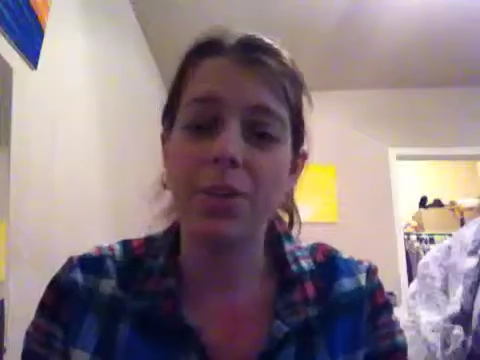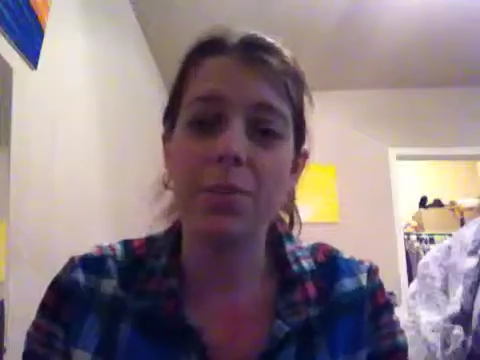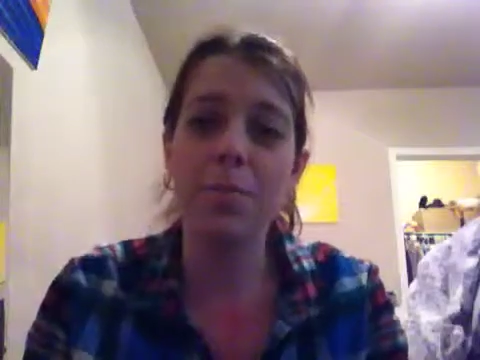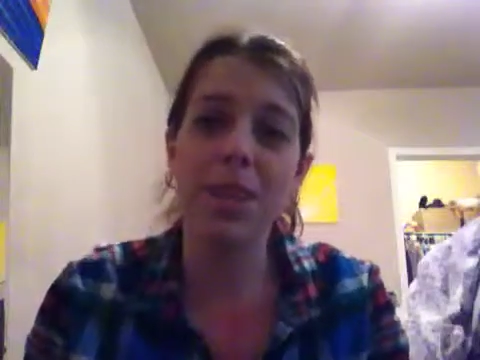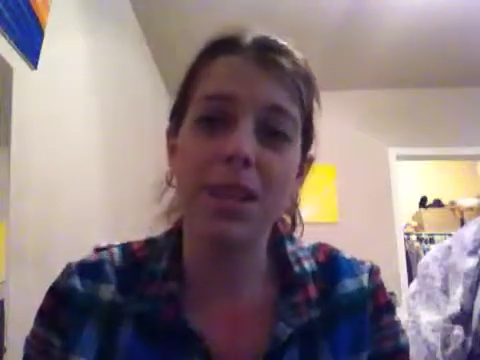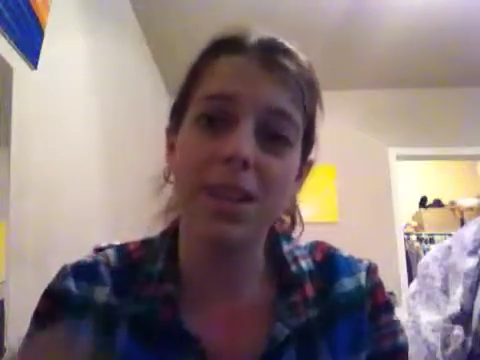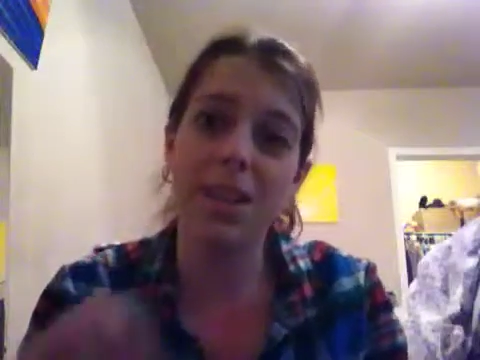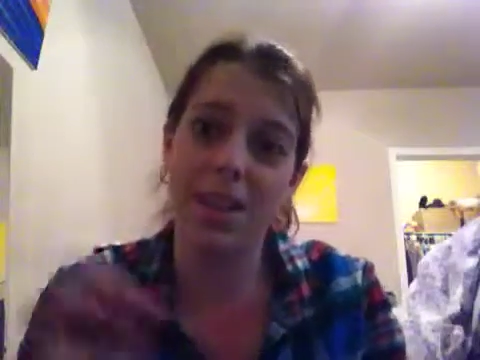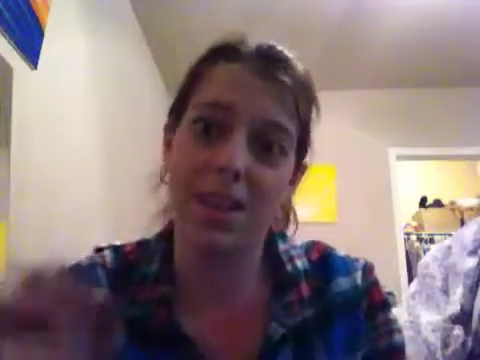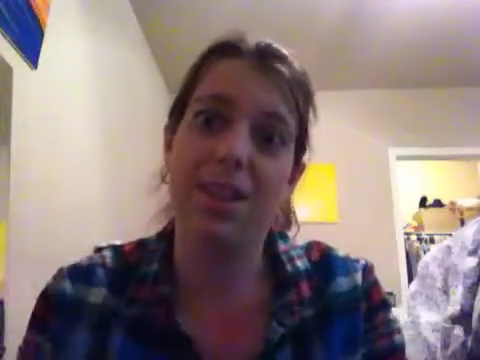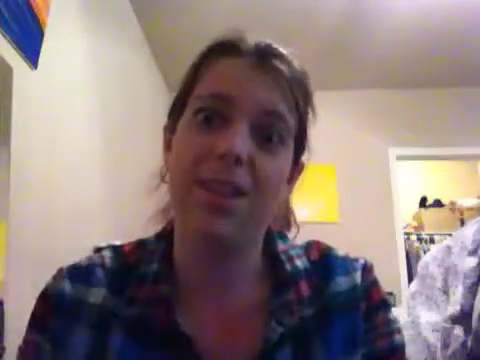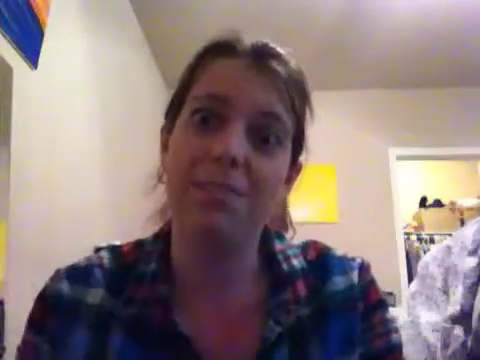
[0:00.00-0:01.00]
you mean
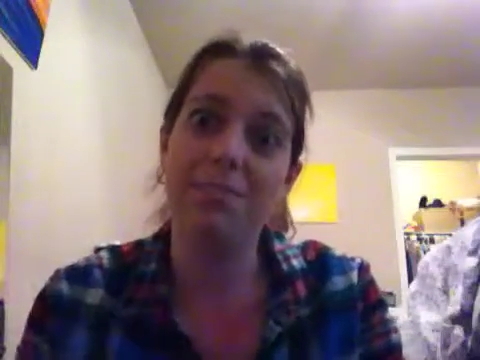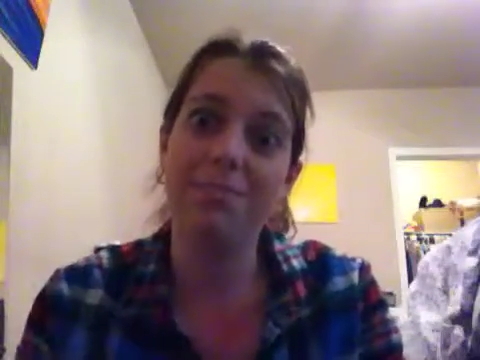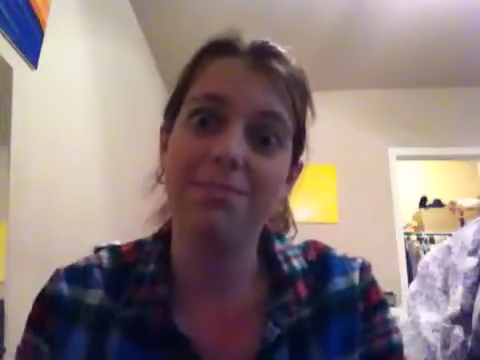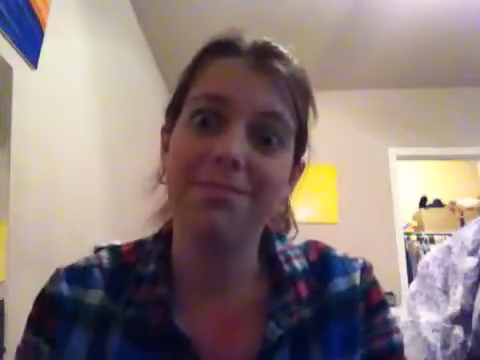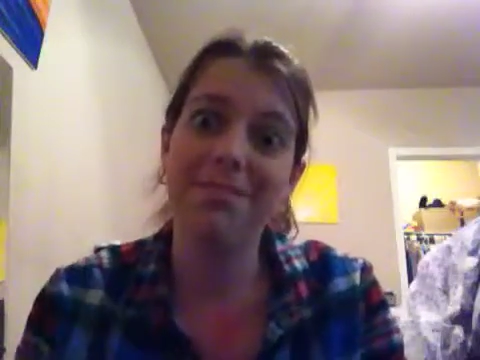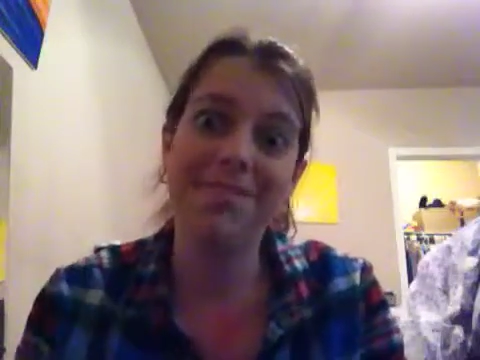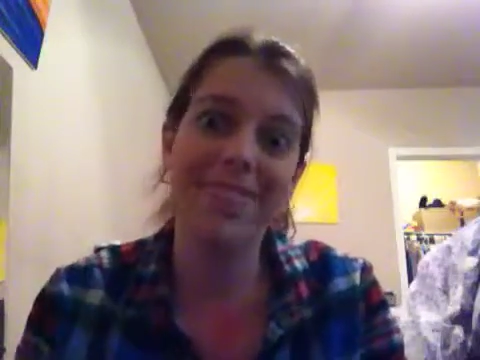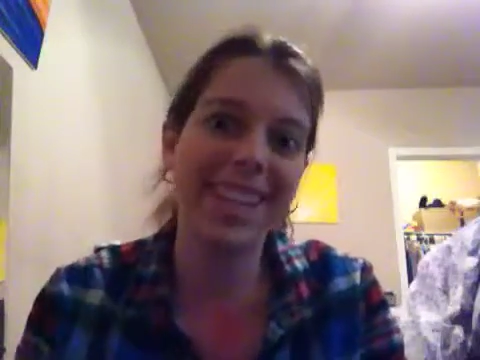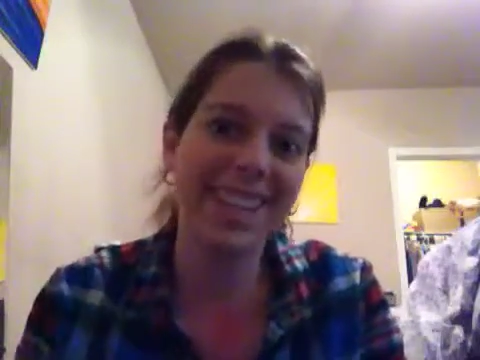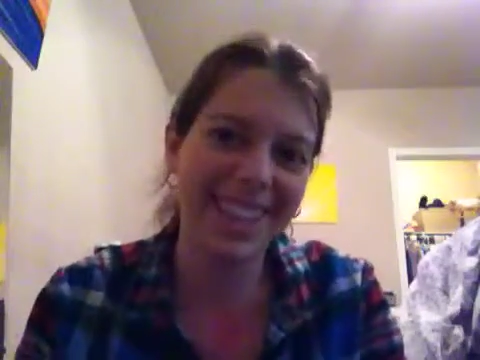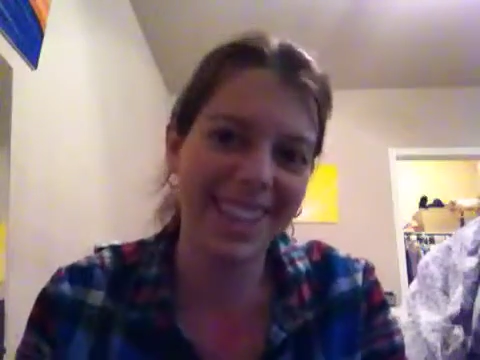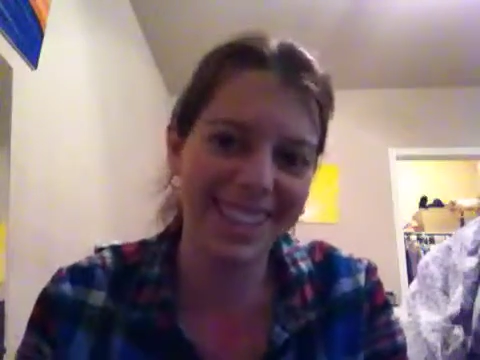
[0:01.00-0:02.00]
nothing.
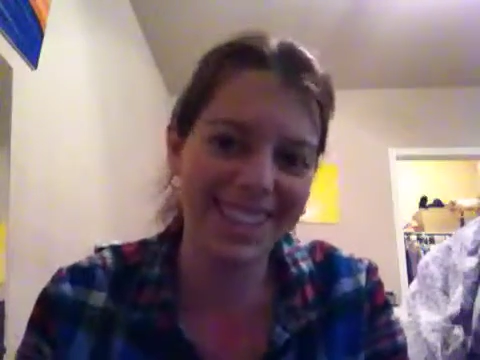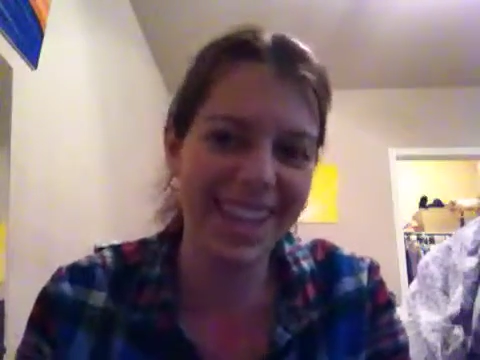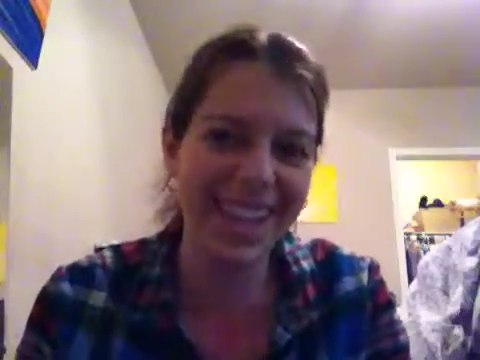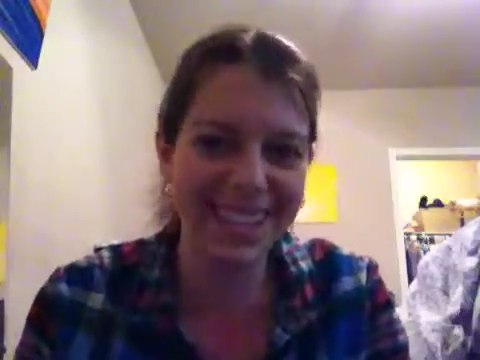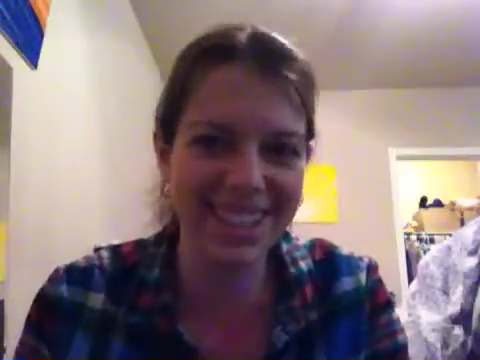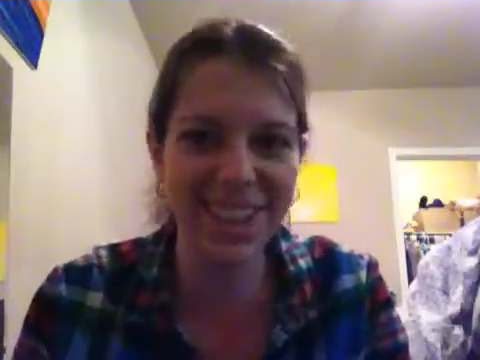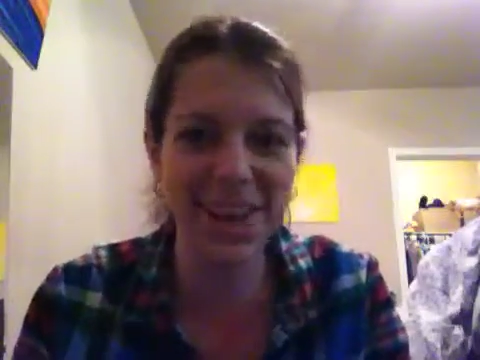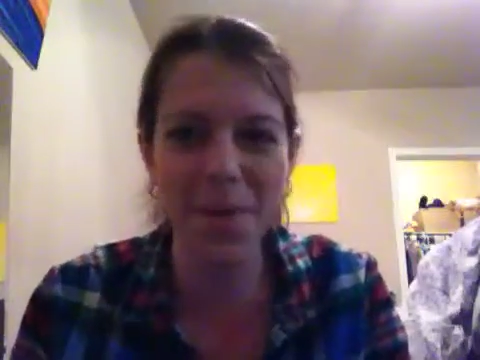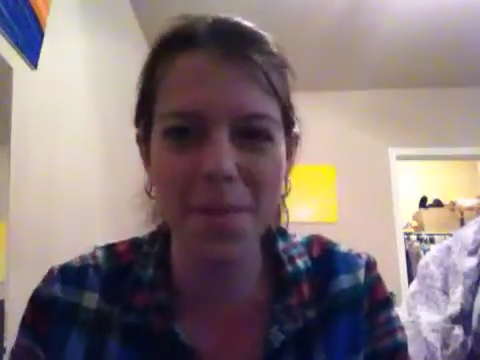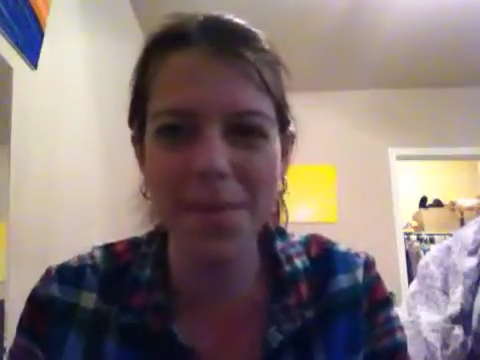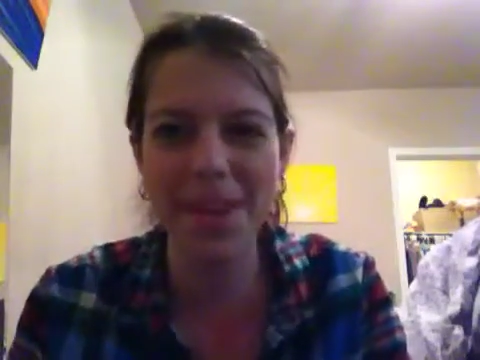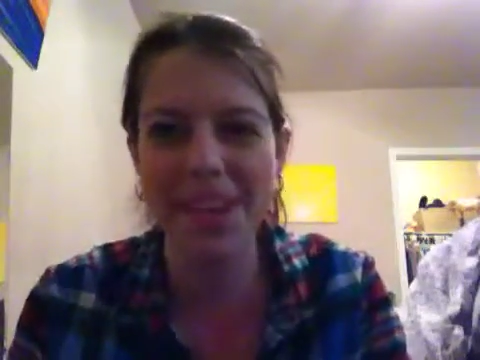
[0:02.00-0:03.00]
That sounds
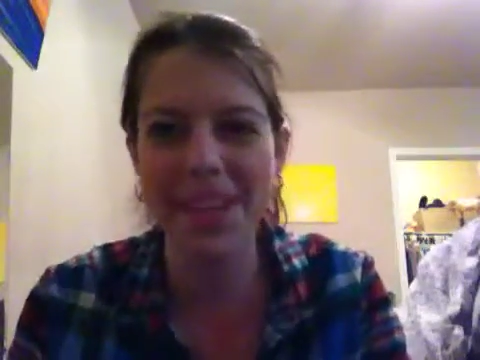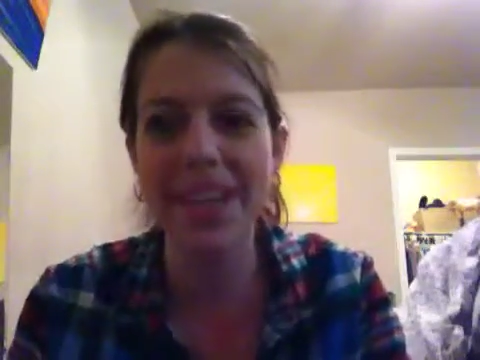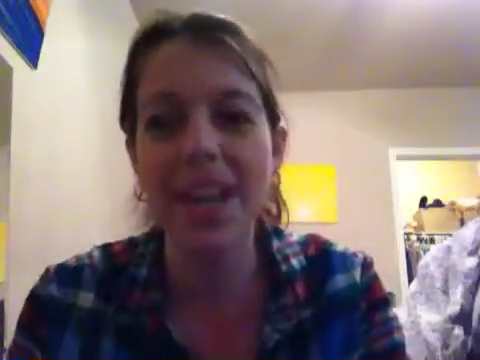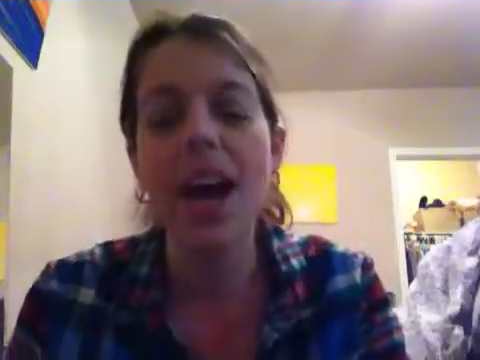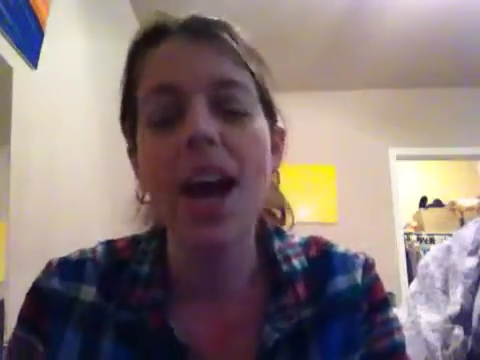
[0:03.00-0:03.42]
so mean.